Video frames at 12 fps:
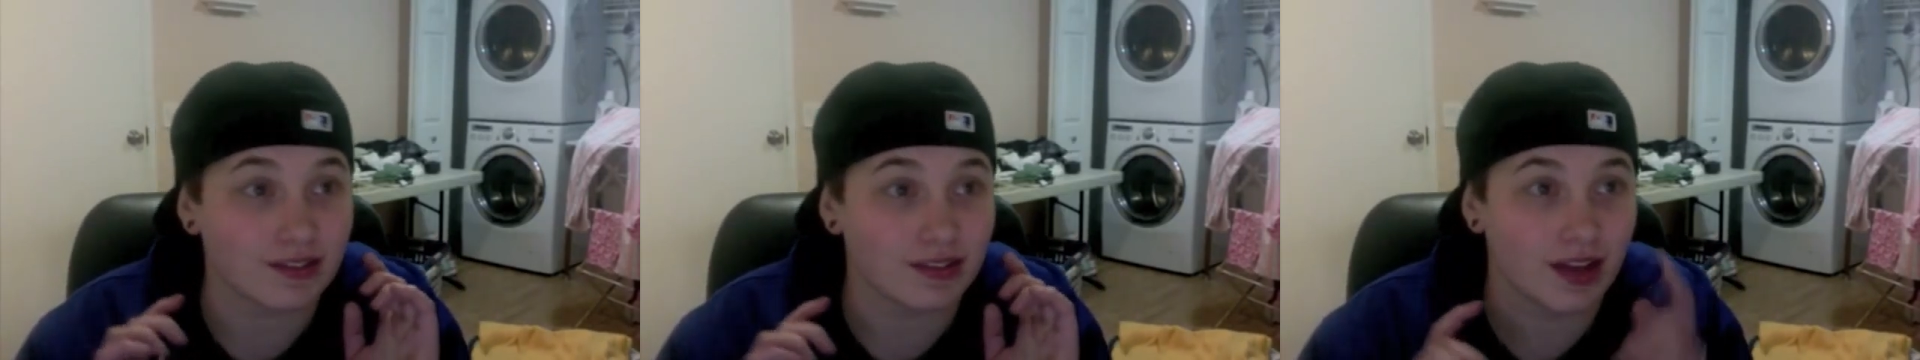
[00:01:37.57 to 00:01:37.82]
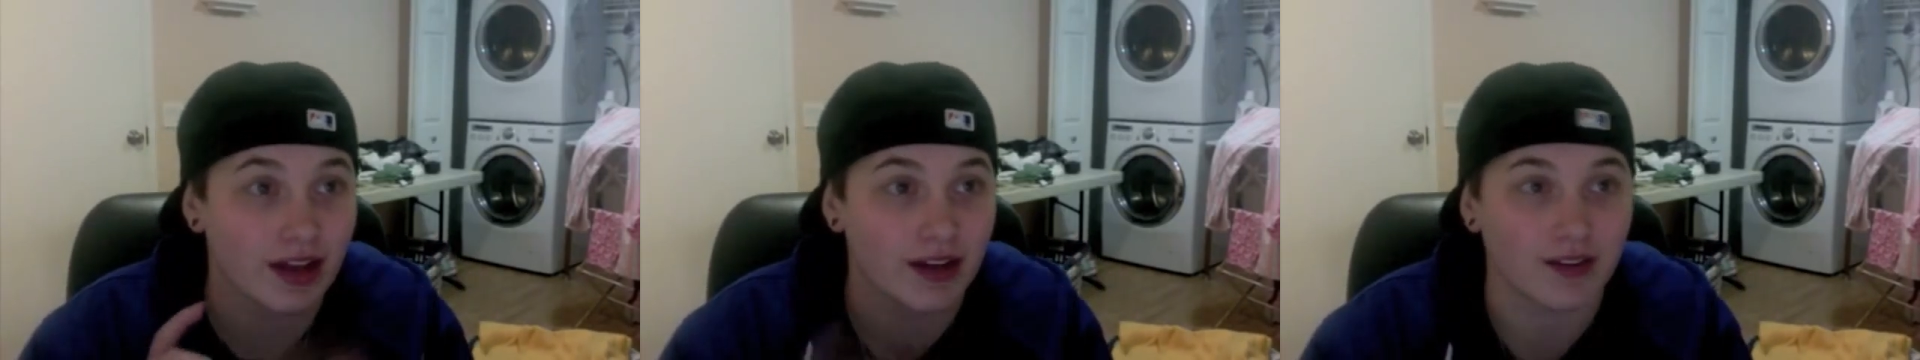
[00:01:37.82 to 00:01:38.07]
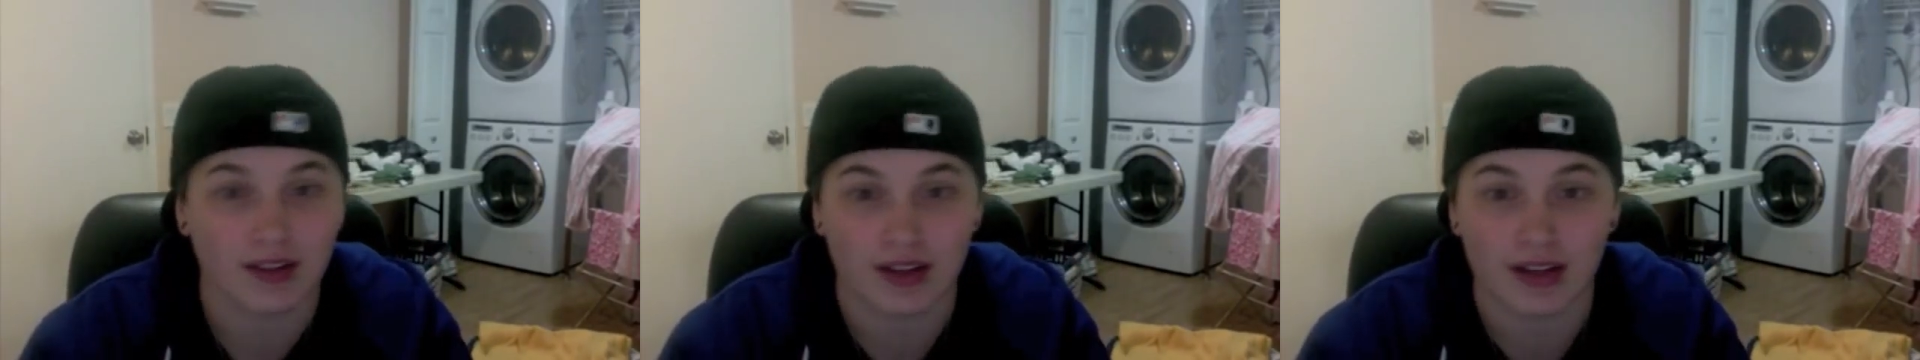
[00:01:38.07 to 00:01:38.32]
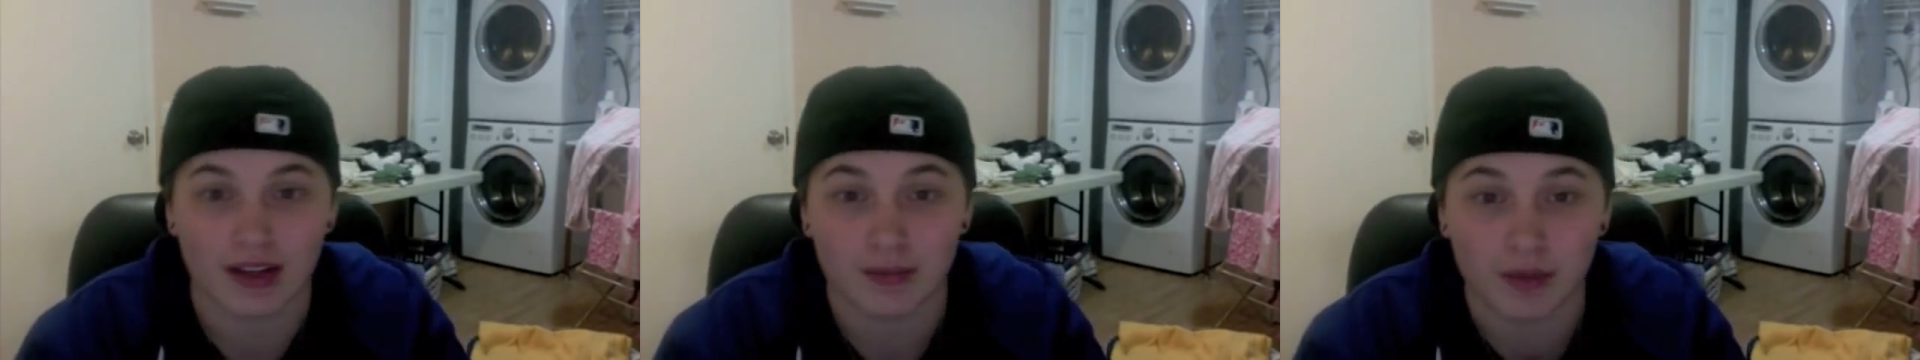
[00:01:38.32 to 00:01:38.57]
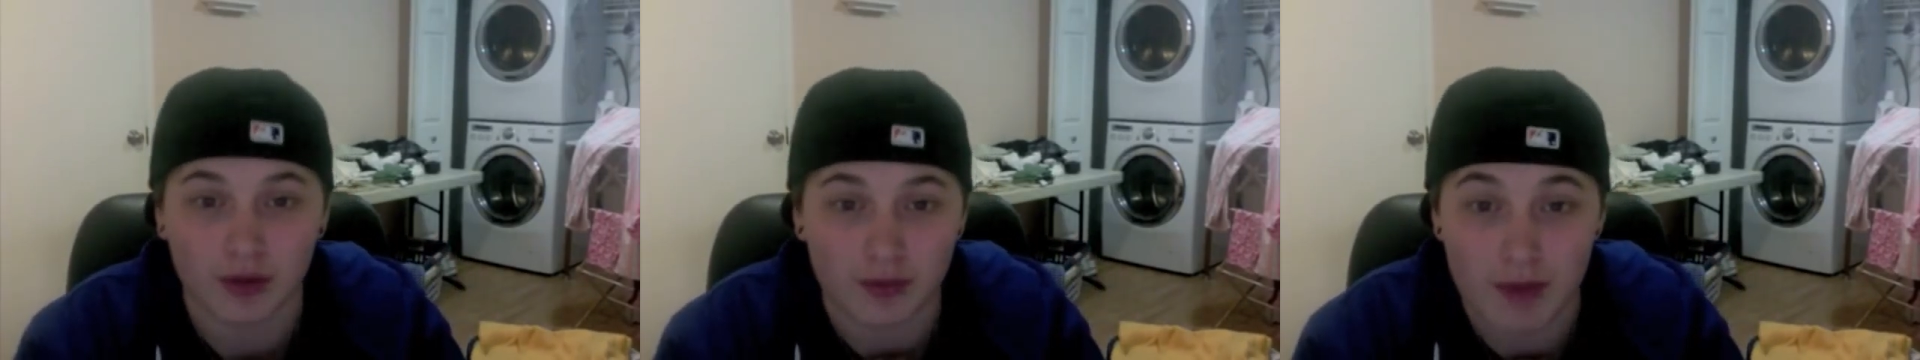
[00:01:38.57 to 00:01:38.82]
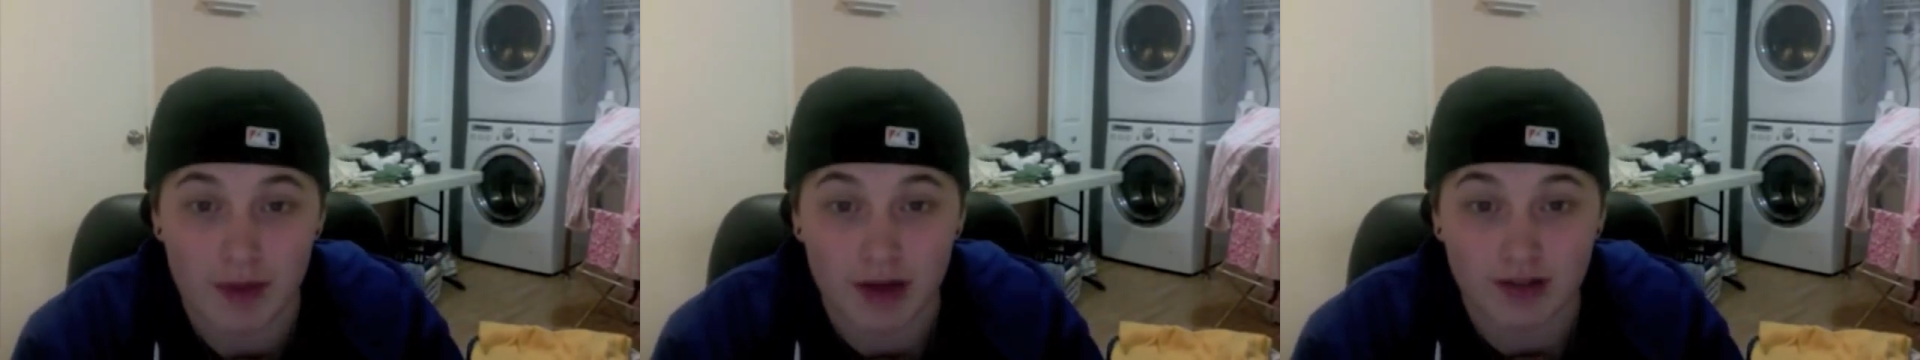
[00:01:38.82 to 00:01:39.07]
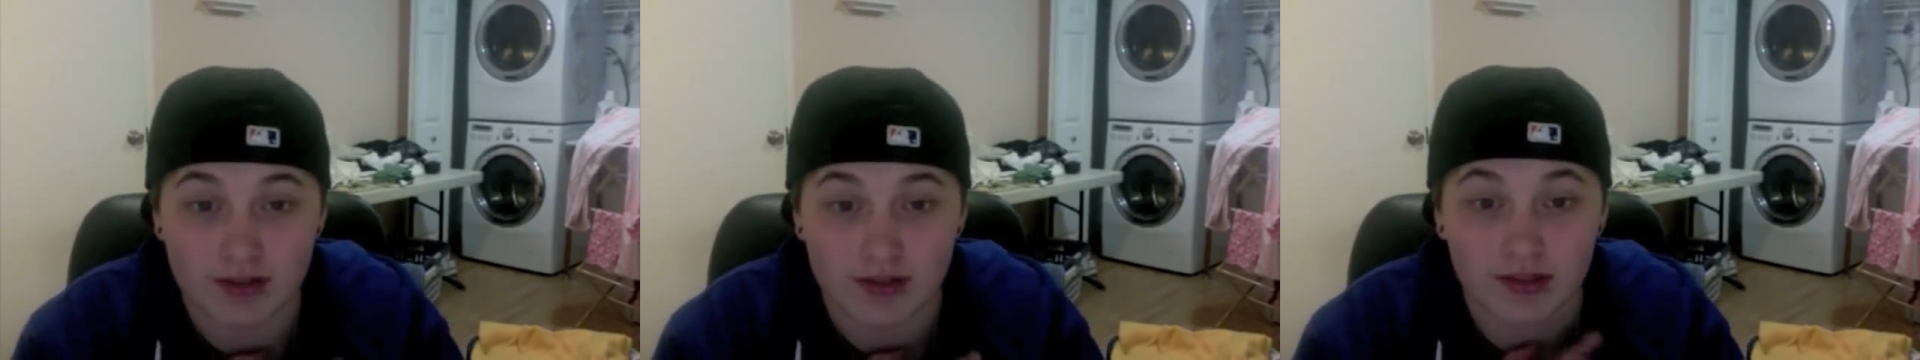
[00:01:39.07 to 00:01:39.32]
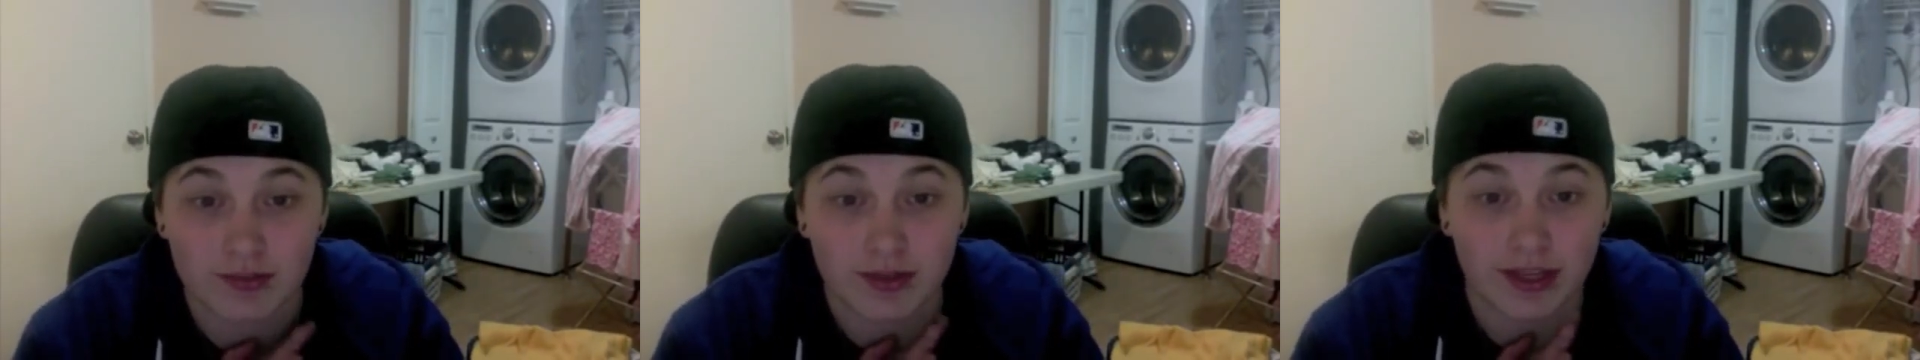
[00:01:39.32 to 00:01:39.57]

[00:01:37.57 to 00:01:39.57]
9 o'clock at night and both my parents are sleeping